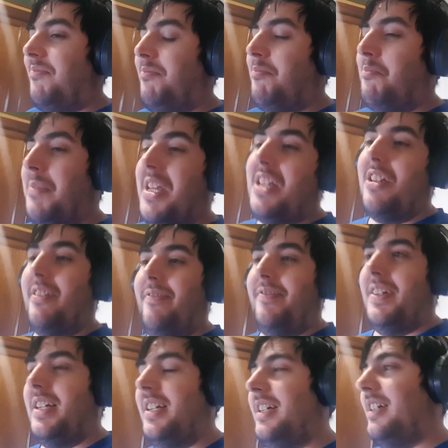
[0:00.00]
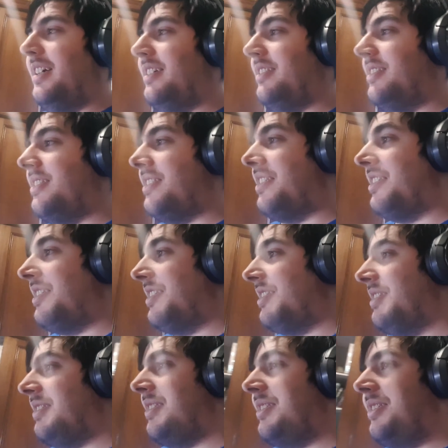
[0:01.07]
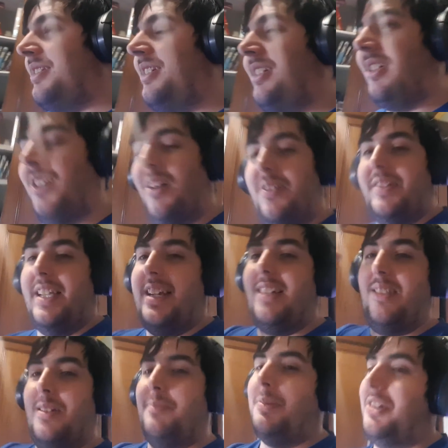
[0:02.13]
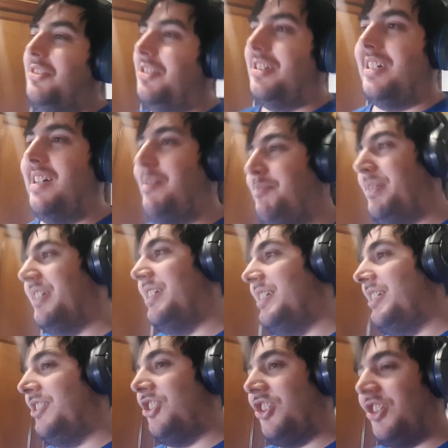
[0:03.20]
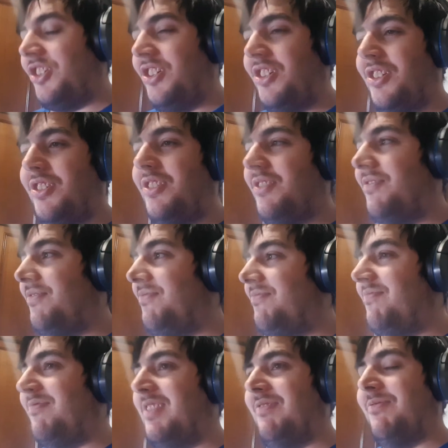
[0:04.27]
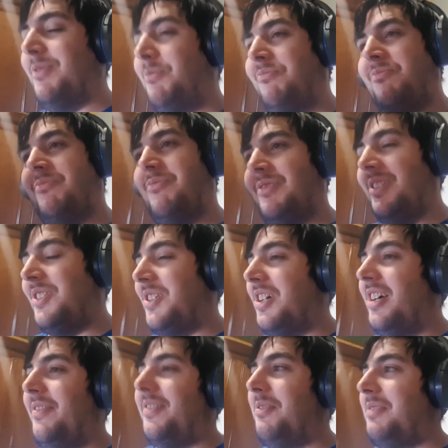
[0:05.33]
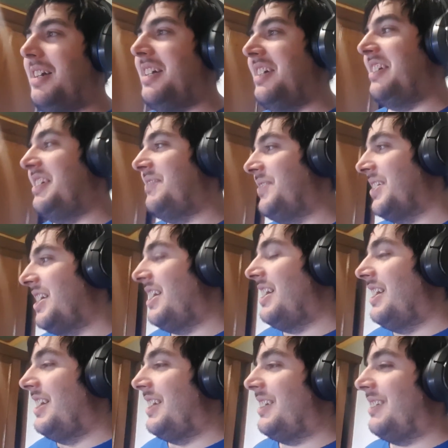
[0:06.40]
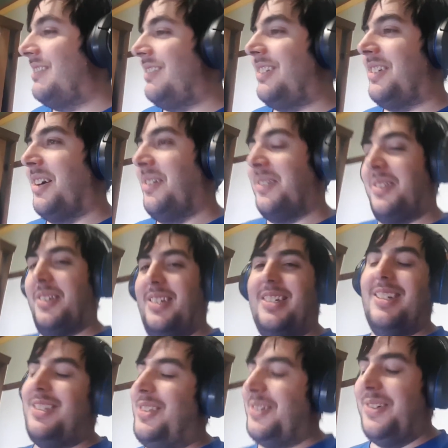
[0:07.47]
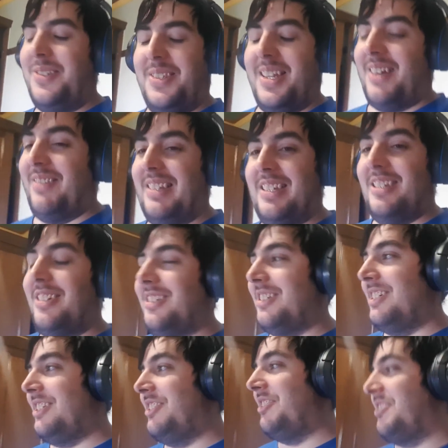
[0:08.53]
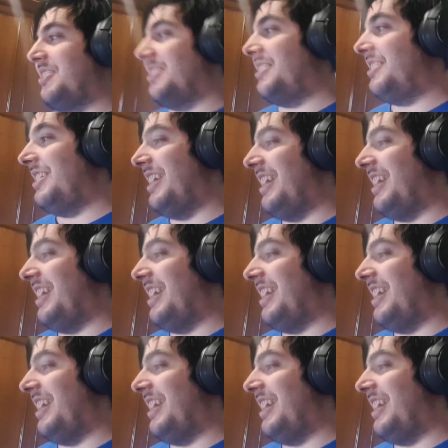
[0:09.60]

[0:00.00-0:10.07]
meet your fans, go down to Bondi Beach, surf a wave, do something. You